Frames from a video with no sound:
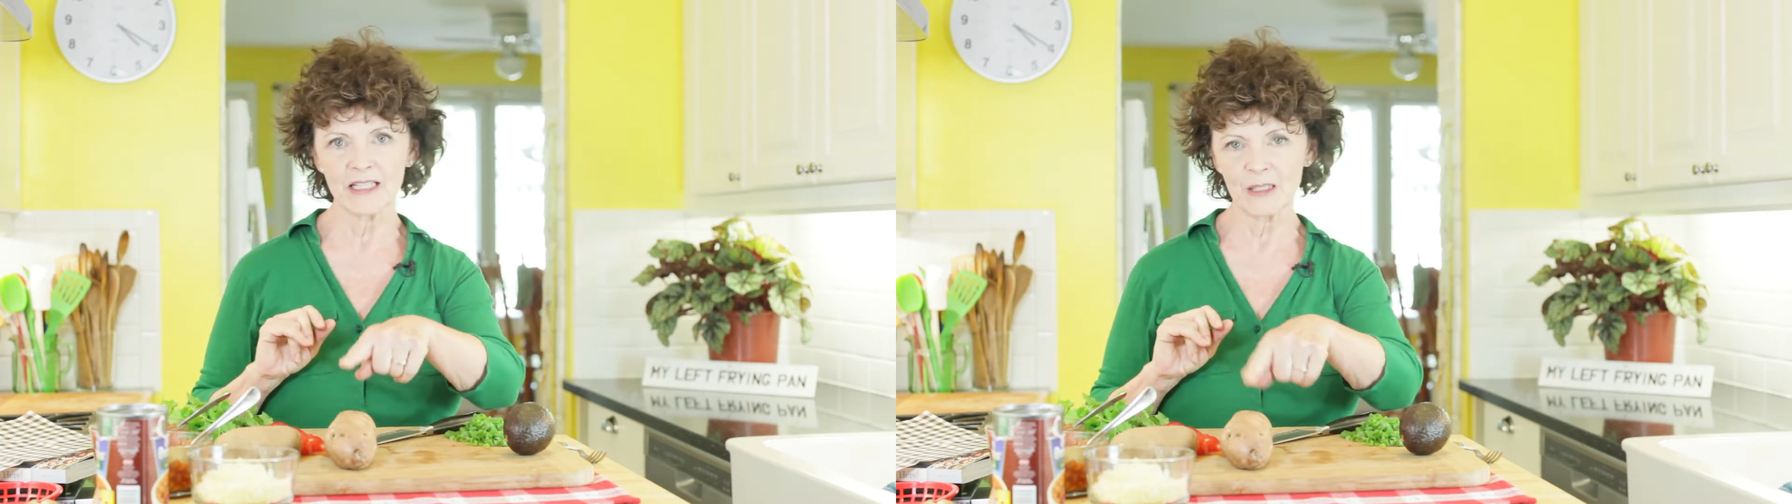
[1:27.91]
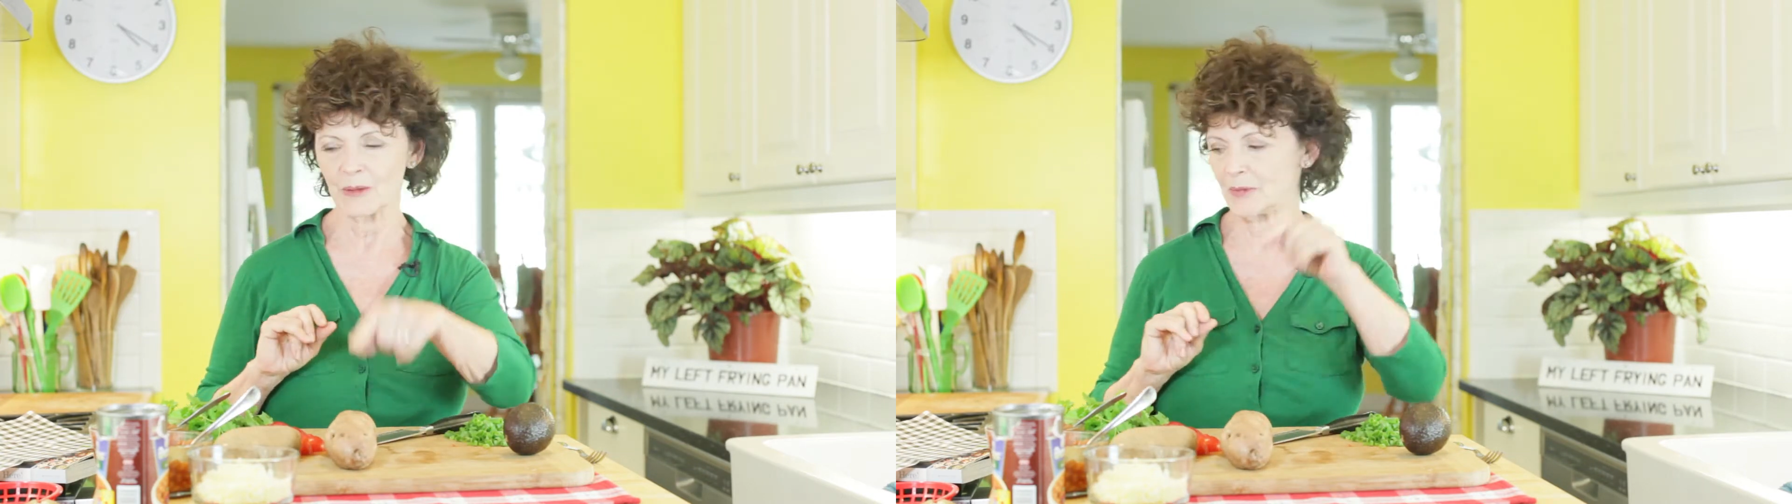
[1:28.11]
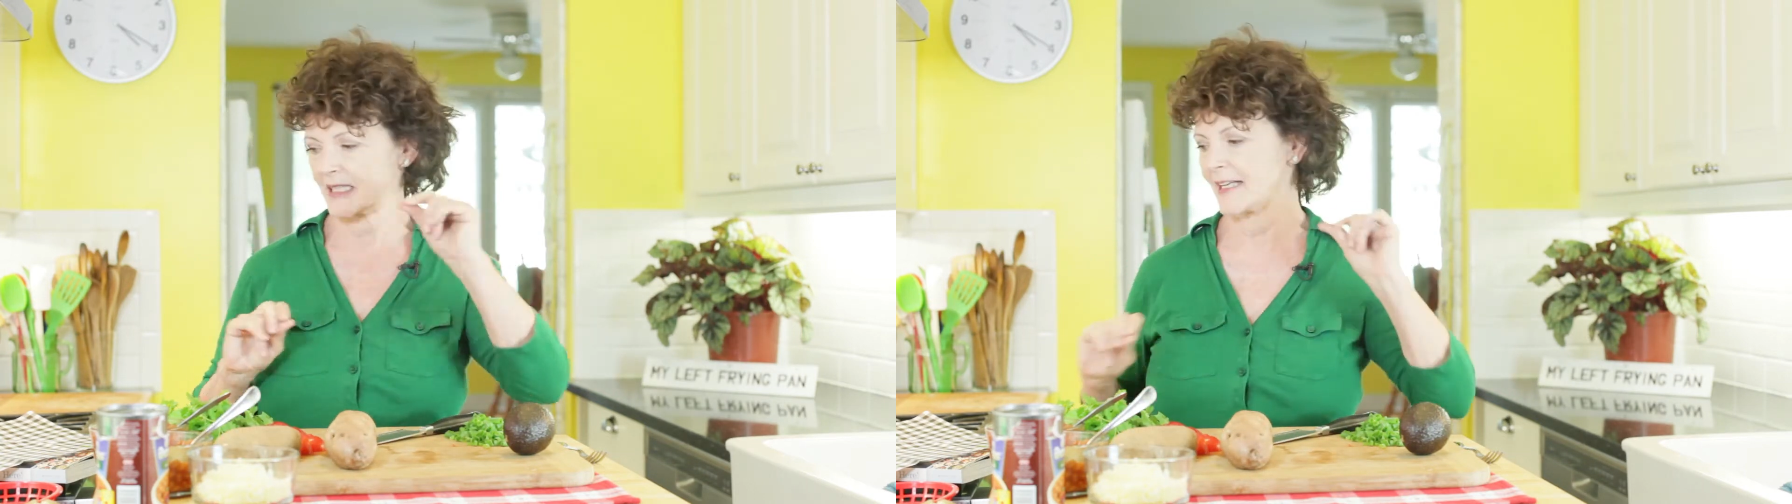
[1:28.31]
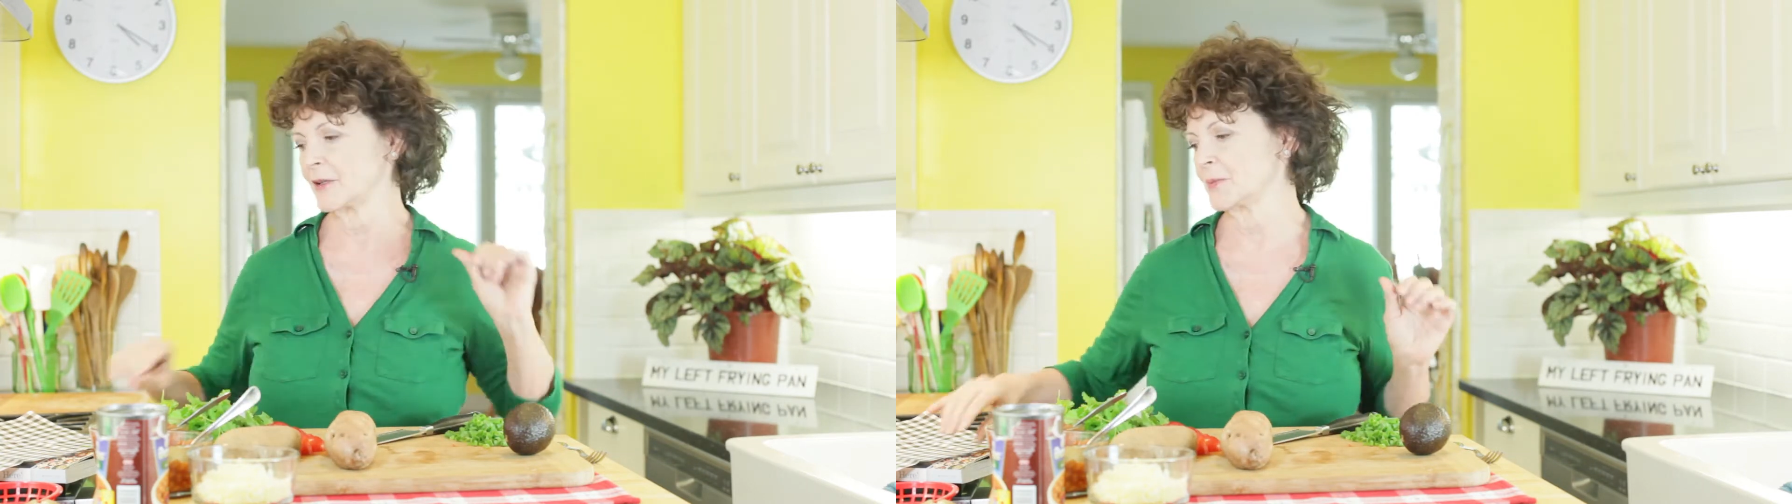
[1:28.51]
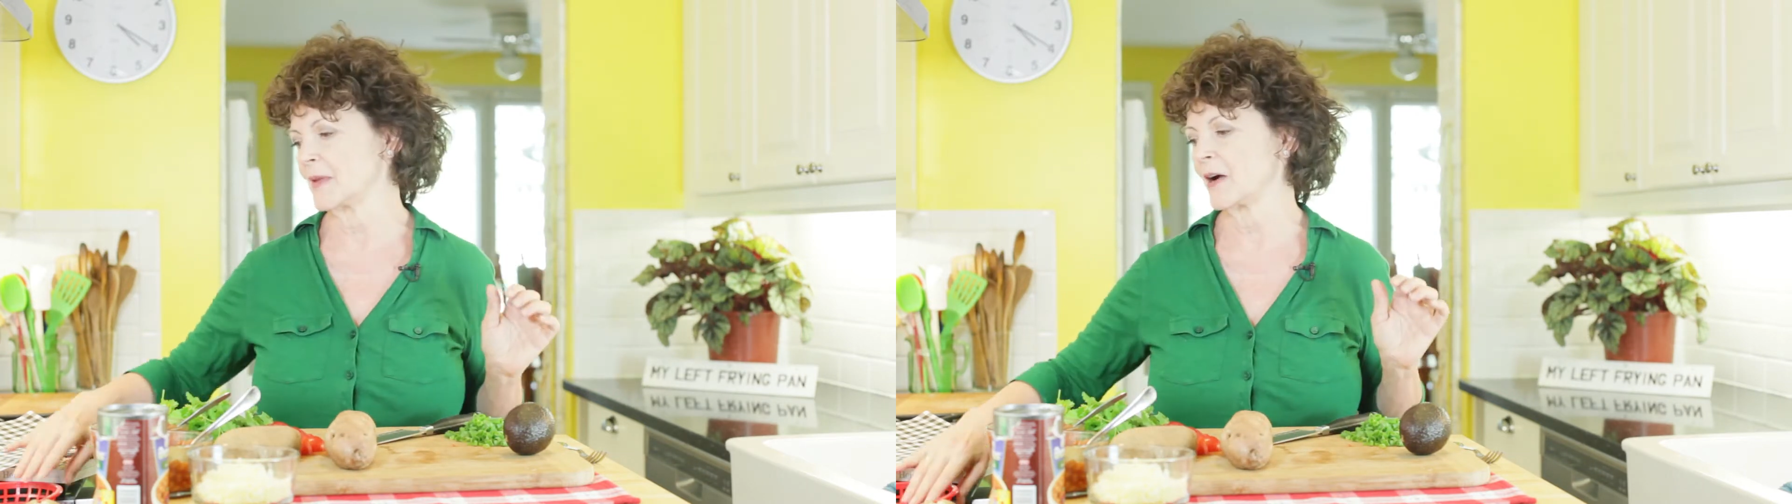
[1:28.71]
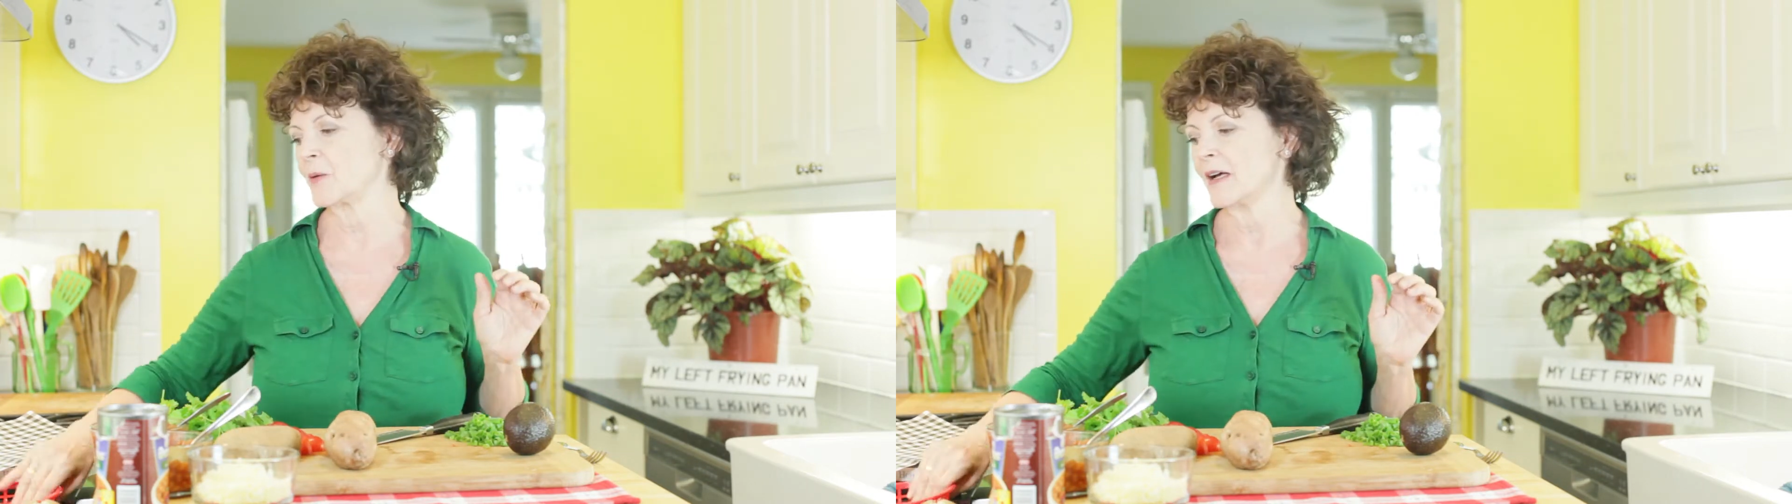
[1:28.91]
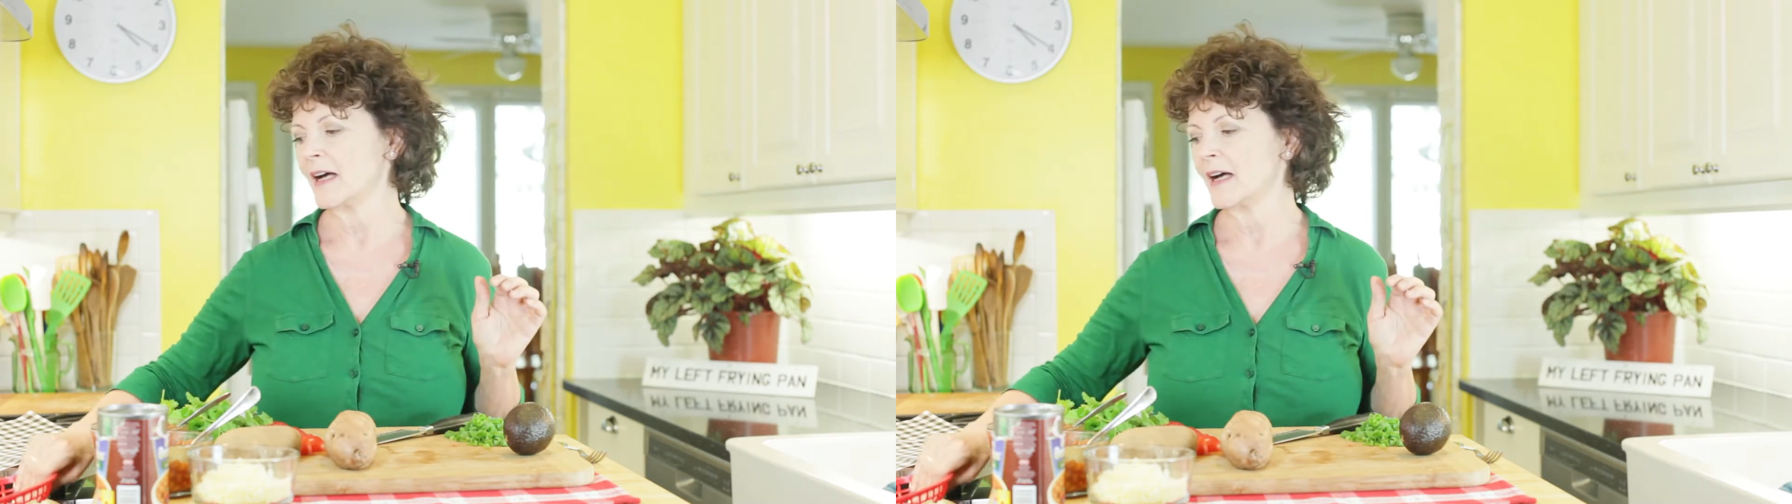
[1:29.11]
a sweet potato. Now,